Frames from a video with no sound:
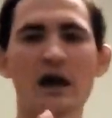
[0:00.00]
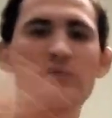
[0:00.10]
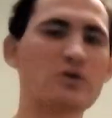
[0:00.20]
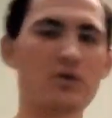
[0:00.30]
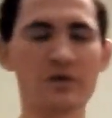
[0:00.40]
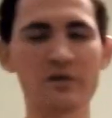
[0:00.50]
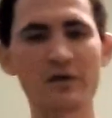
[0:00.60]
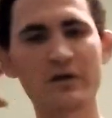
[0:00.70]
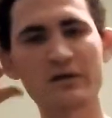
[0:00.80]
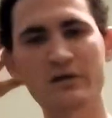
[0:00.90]
I recorded,
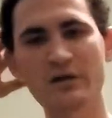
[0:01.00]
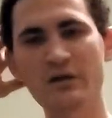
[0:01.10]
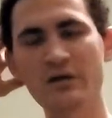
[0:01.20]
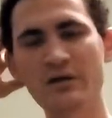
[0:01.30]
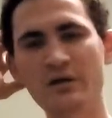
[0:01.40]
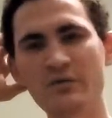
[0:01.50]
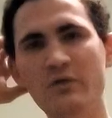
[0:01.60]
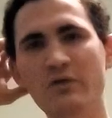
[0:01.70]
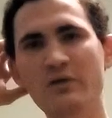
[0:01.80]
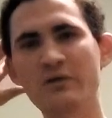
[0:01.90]
a, or not
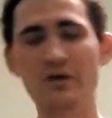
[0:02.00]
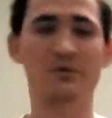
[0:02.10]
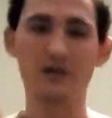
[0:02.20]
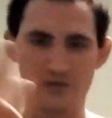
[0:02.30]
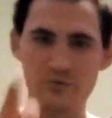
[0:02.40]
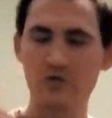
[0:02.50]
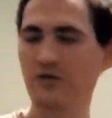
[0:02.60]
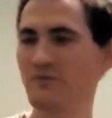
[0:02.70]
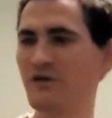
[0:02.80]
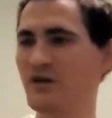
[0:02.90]
recorded. I'm getting the
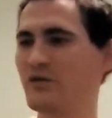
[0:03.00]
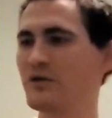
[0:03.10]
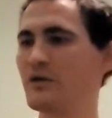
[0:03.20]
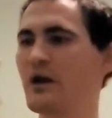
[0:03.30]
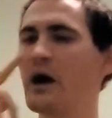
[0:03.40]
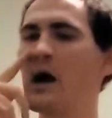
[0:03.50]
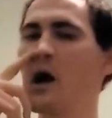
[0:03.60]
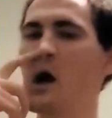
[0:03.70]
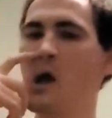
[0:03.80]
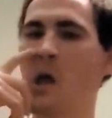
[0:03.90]
recording video.
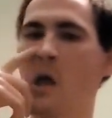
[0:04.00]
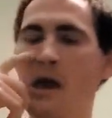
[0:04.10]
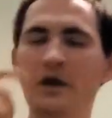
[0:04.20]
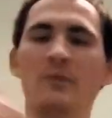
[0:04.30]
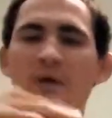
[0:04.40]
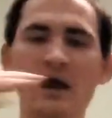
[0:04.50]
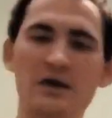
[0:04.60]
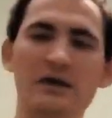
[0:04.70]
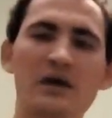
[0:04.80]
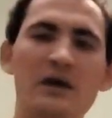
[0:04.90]
Uh, I come
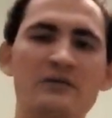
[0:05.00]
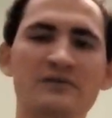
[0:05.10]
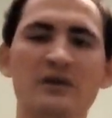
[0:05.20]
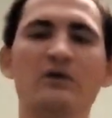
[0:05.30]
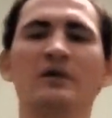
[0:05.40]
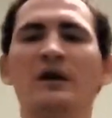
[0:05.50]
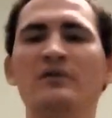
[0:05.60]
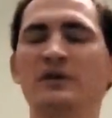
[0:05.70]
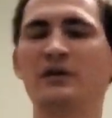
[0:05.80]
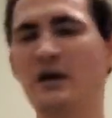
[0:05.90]
back and I say, oh yeah,
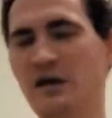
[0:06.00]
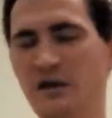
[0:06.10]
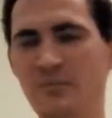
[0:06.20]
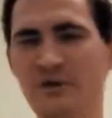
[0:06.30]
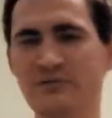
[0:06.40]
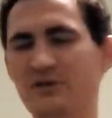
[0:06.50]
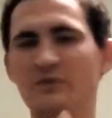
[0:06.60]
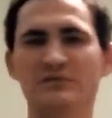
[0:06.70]
the, I uh, basically was